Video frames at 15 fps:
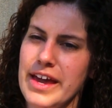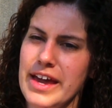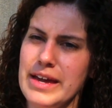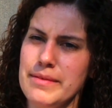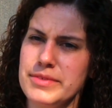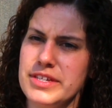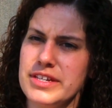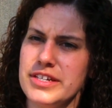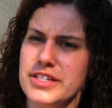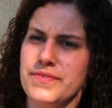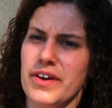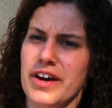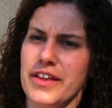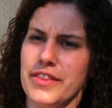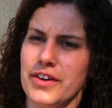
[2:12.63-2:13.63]
Ames and his
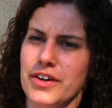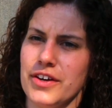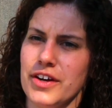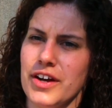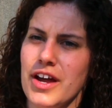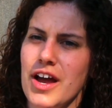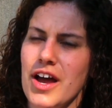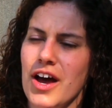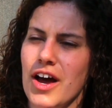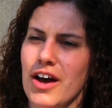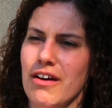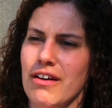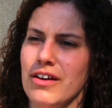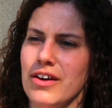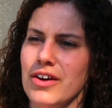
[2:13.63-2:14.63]
father
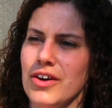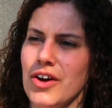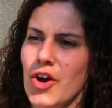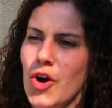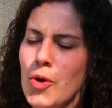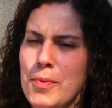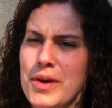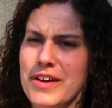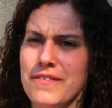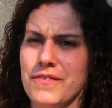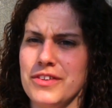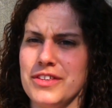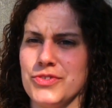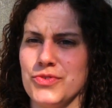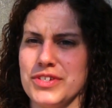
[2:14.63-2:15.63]
are hoping
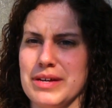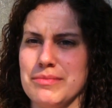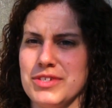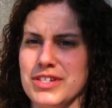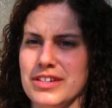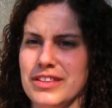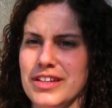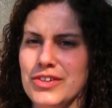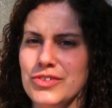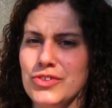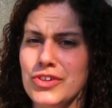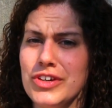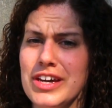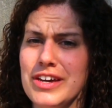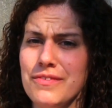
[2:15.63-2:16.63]
for this redemption. They're
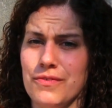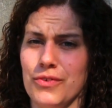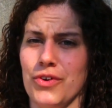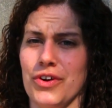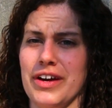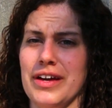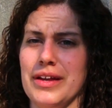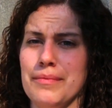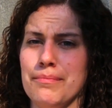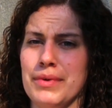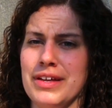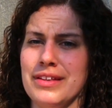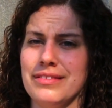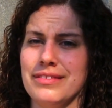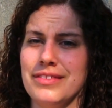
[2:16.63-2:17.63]
looking for it,
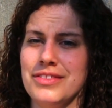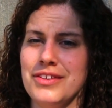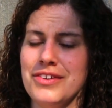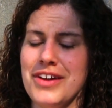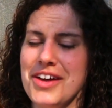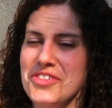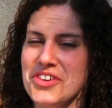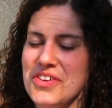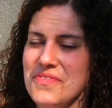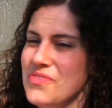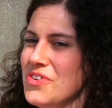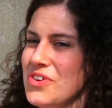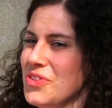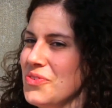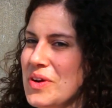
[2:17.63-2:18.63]
but they're not looking
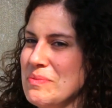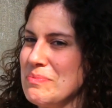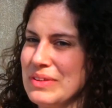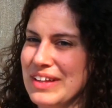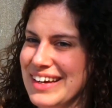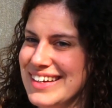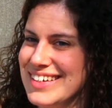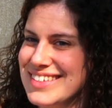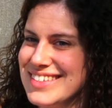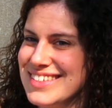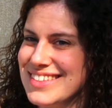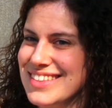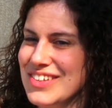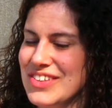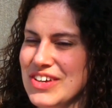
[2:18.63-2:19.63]
for it in the right place.
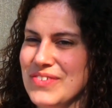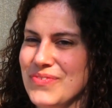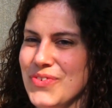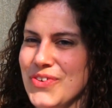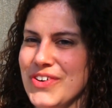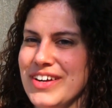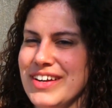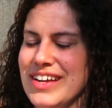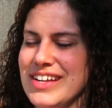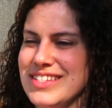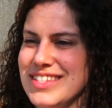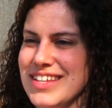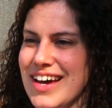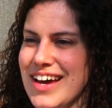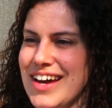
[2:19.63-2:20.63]
They're looking for it
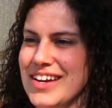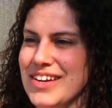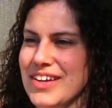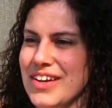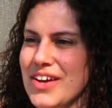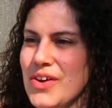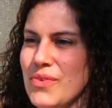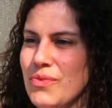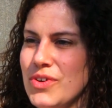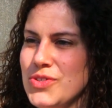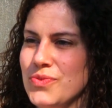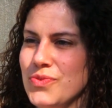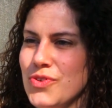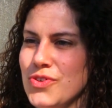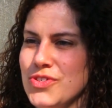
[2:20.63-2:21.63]
inside,
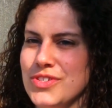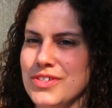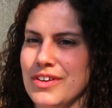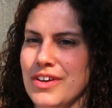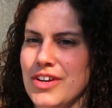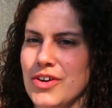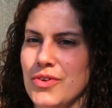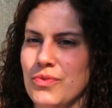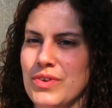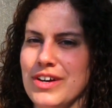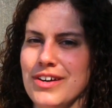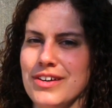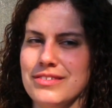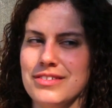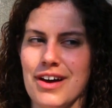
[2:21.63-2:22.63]
which of course, you know, we
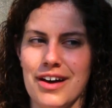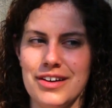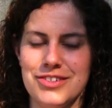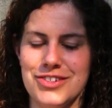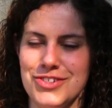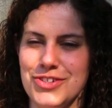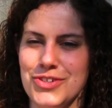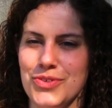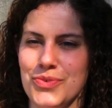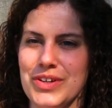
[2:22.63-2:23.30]
are taught to do.